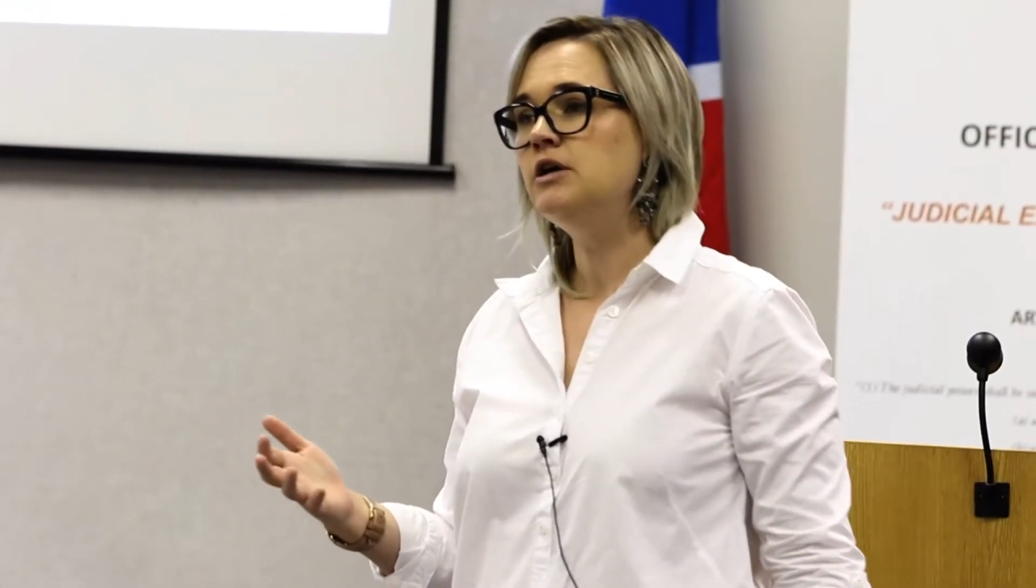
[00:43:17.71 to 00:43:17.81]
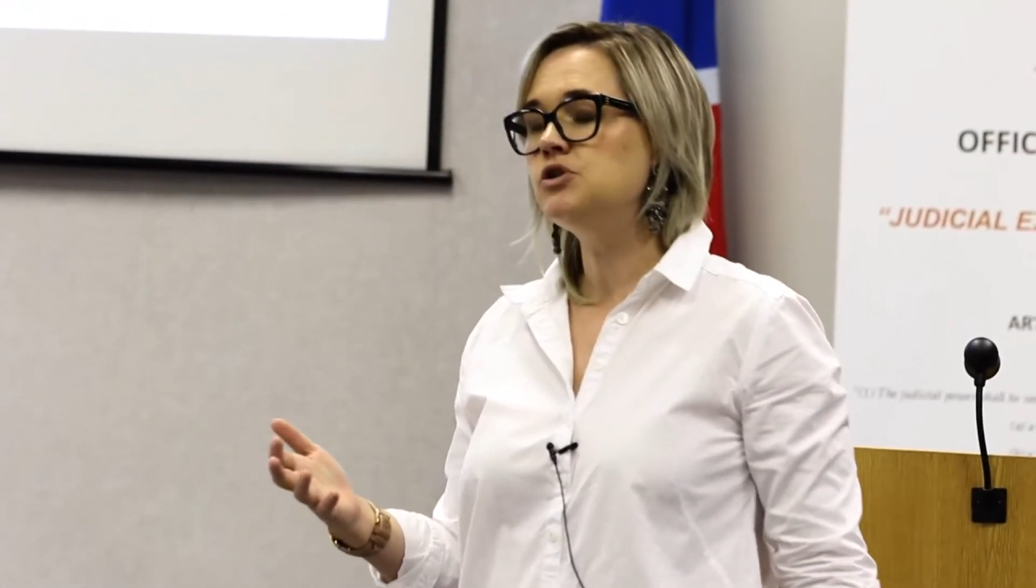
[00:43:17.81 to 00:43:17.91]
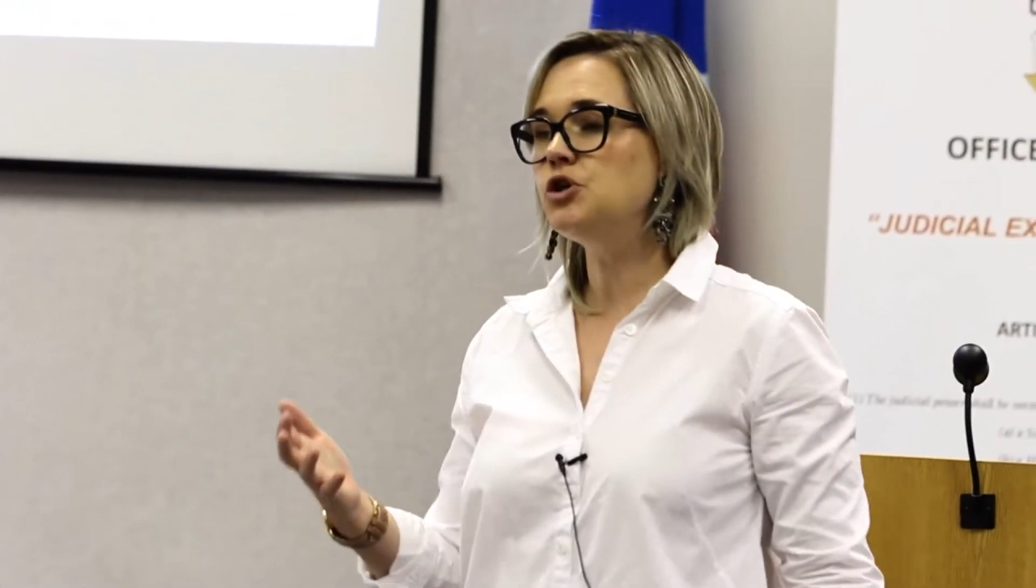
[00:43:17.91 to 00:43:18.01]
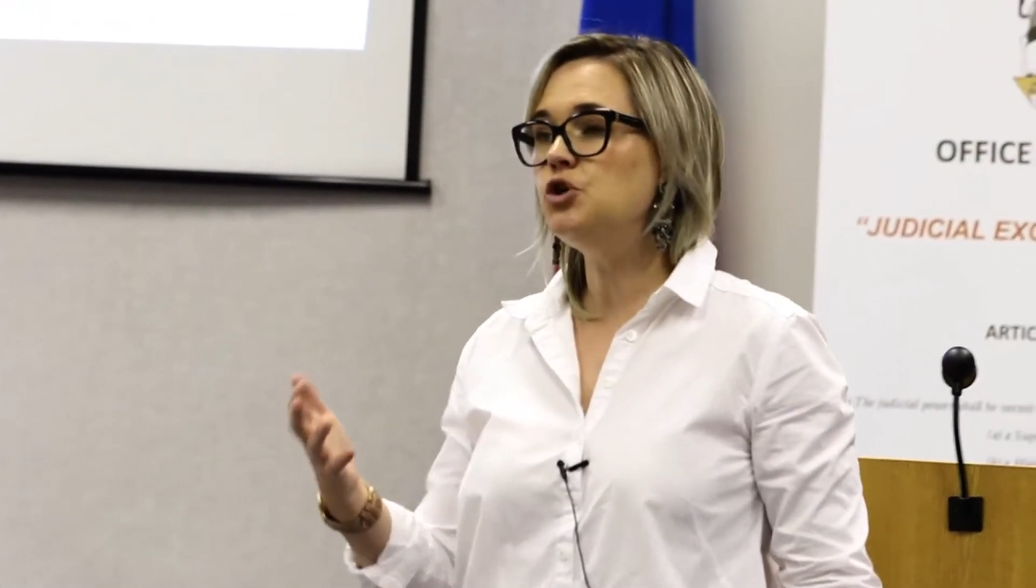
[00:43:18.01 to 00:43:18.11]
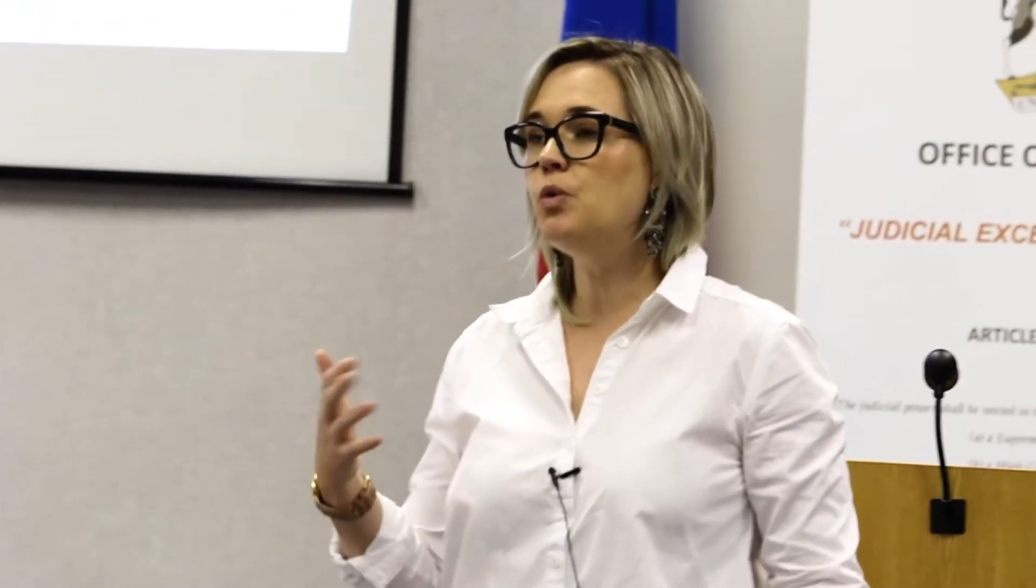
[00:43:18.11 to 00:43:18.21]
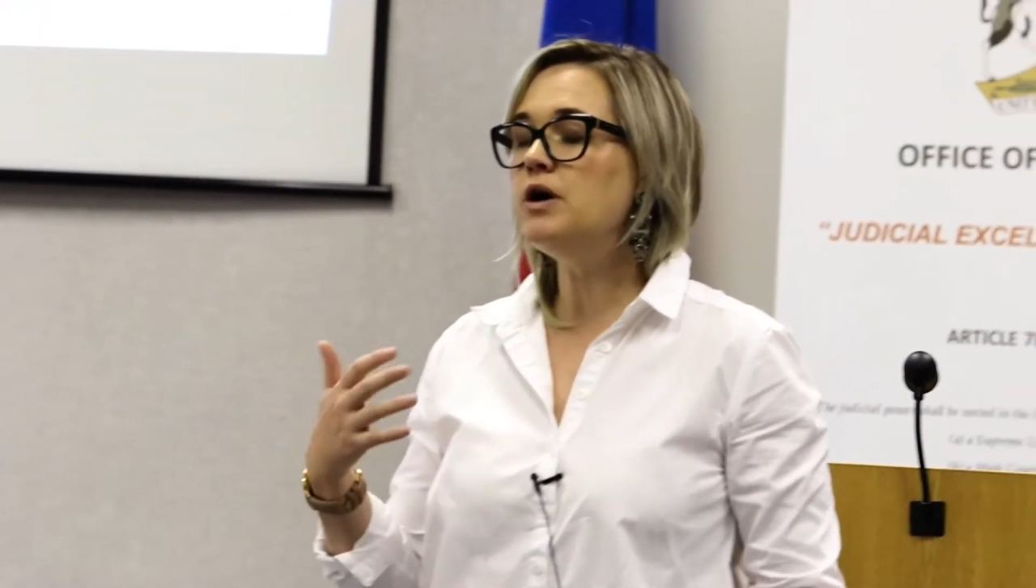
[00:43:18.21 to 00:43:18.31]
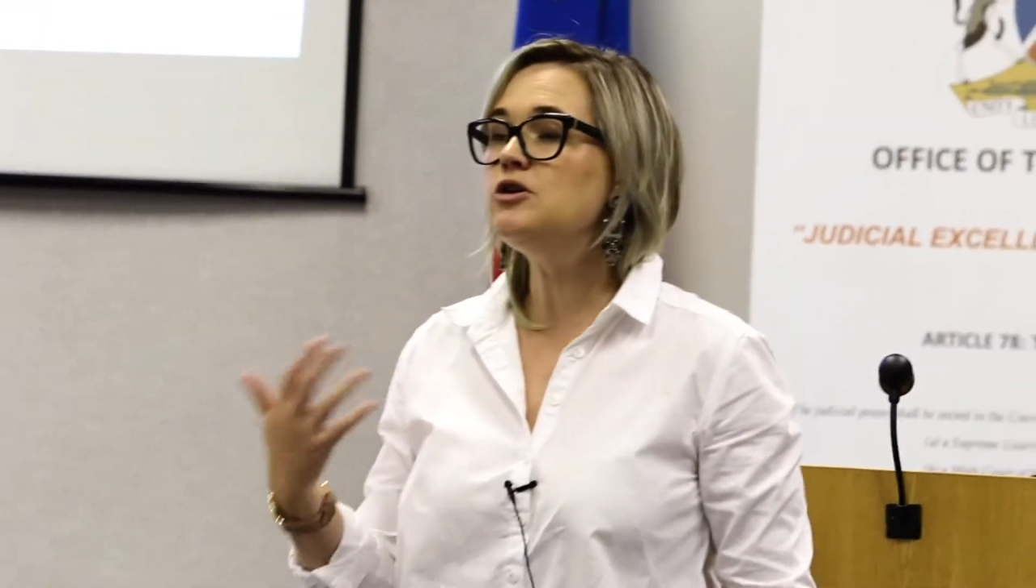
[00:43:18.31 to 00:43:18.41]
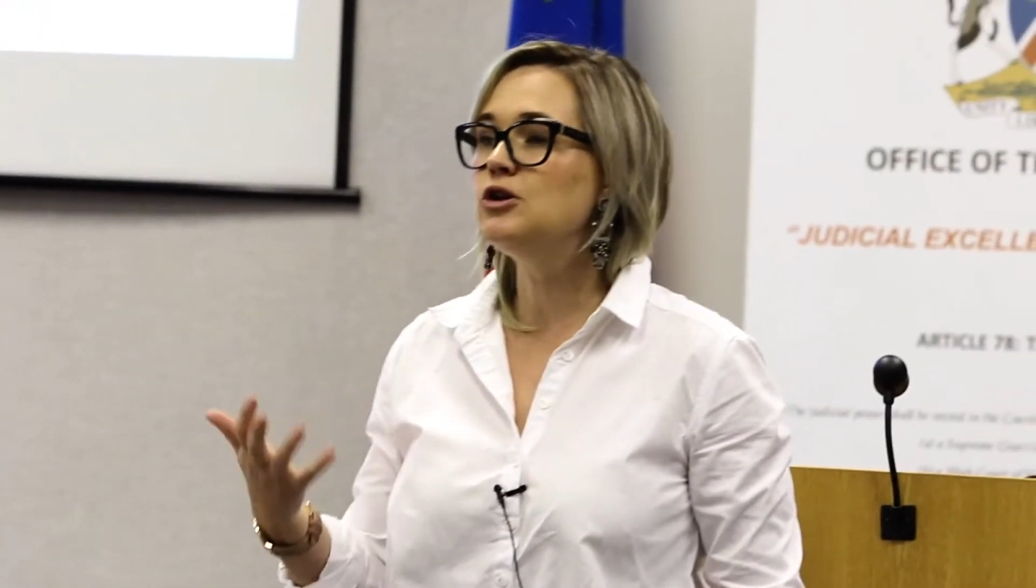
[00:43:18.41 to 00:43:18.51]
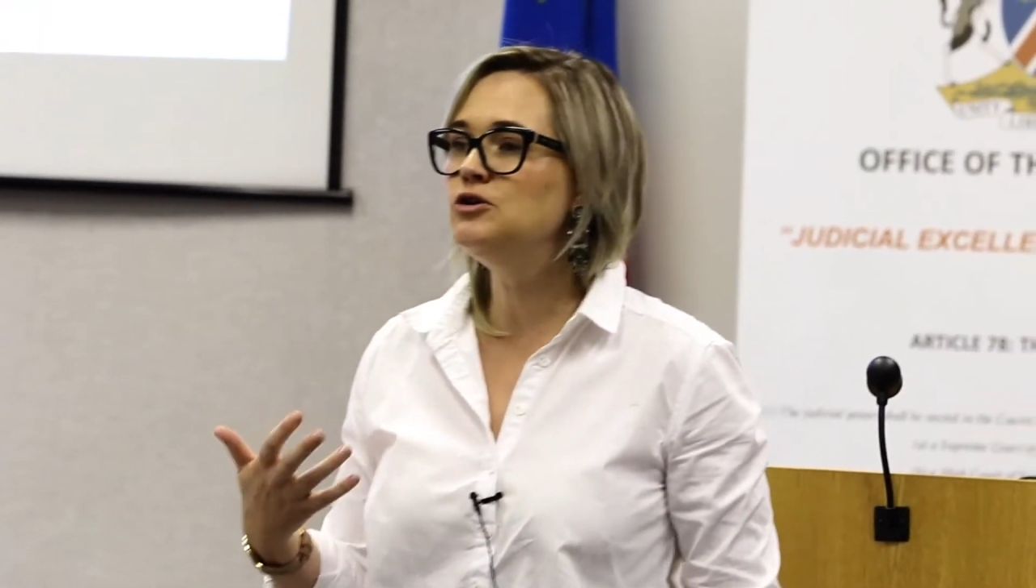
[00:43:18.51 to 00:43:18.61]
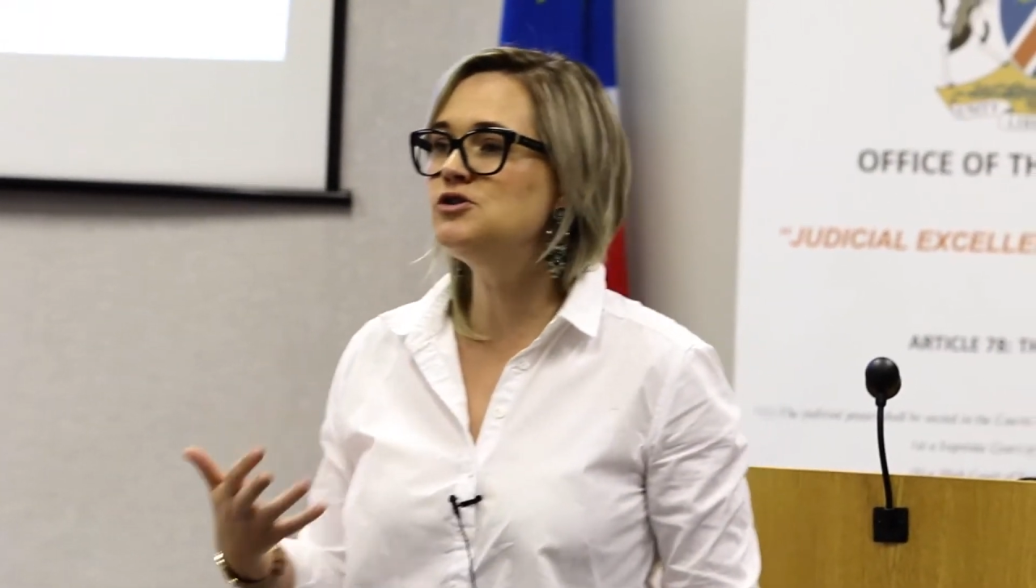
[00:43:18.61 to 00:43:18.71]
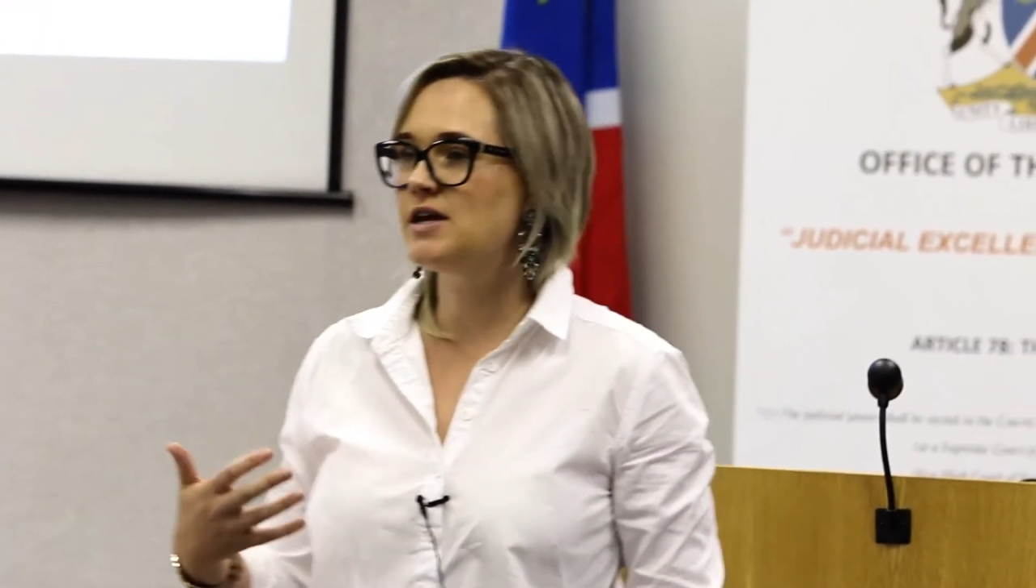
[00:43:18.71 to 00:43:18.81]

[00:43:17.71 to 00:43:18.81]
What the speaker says: So you won't lose